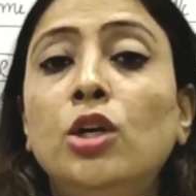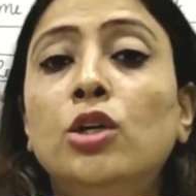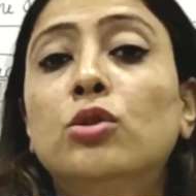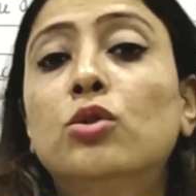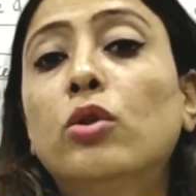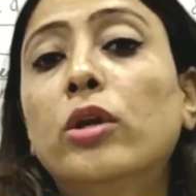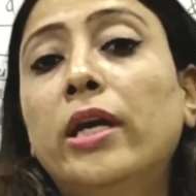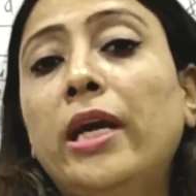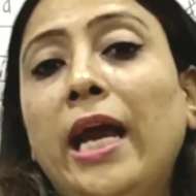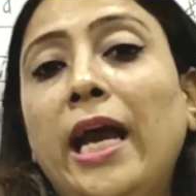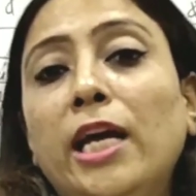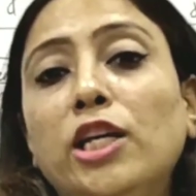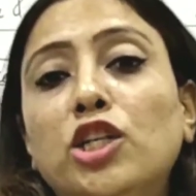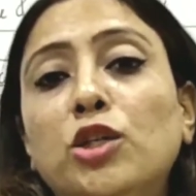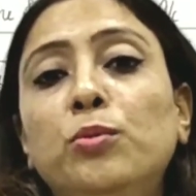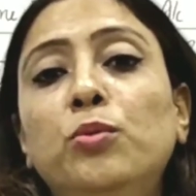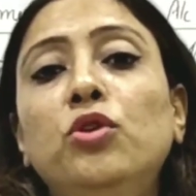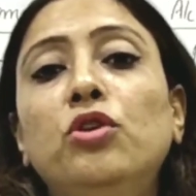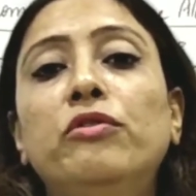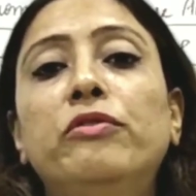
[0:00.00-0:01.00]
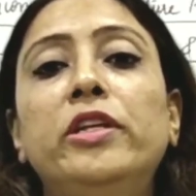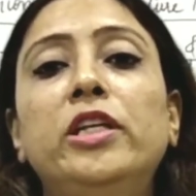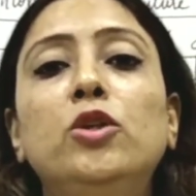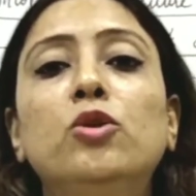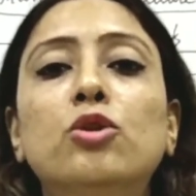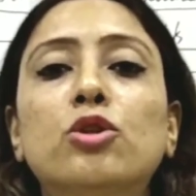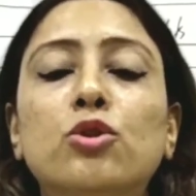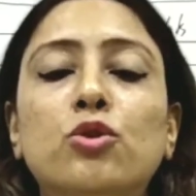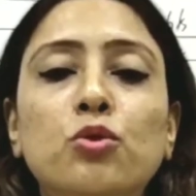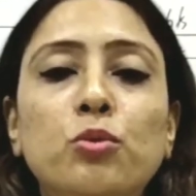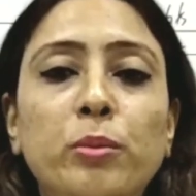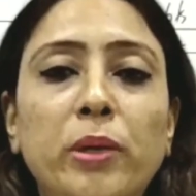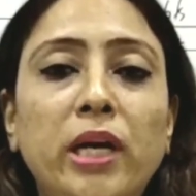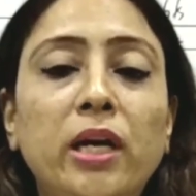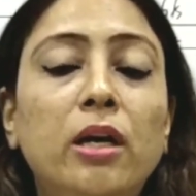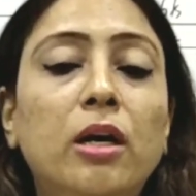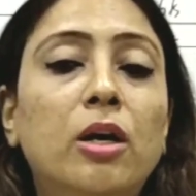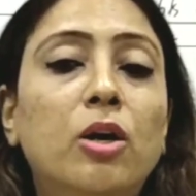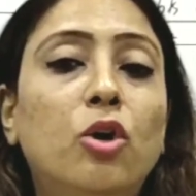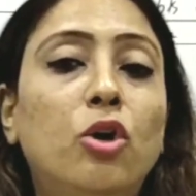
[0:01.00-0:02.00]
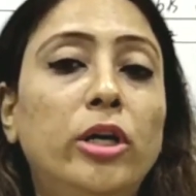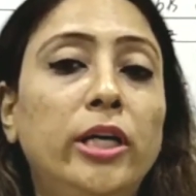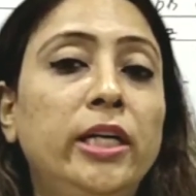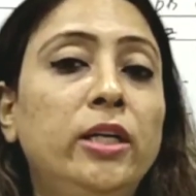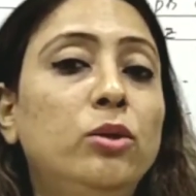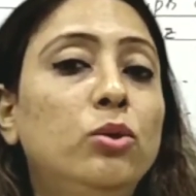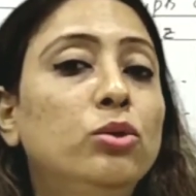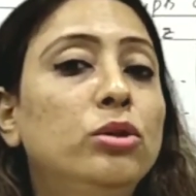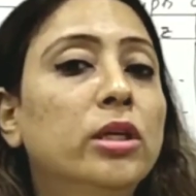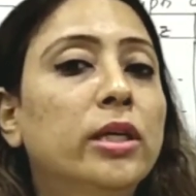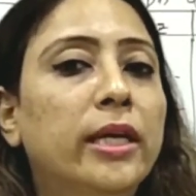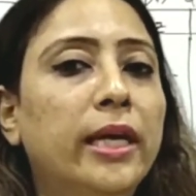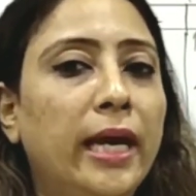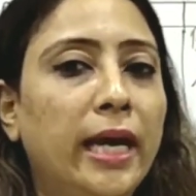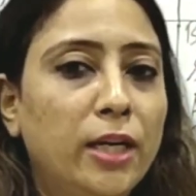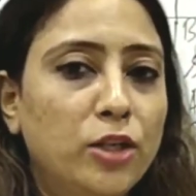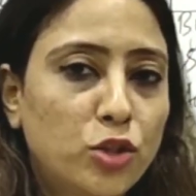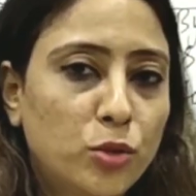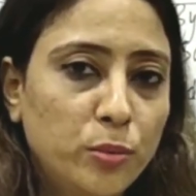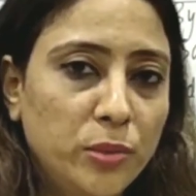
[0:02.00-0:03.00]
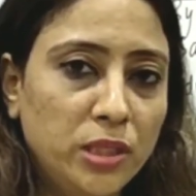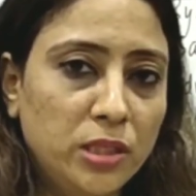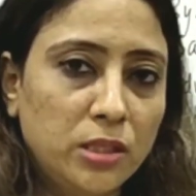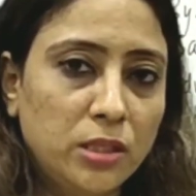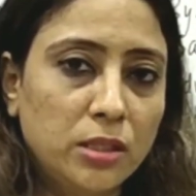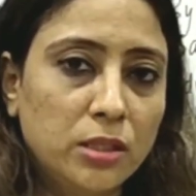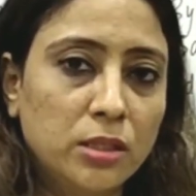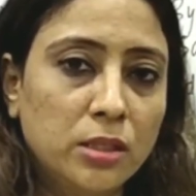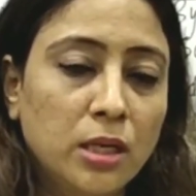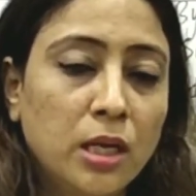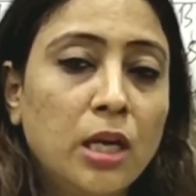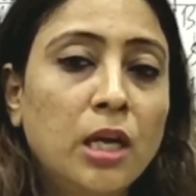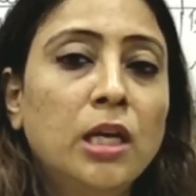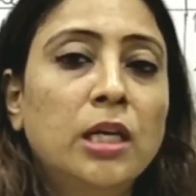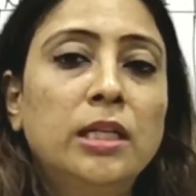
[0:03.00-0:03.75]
So cash book we used to make according to the cash basis.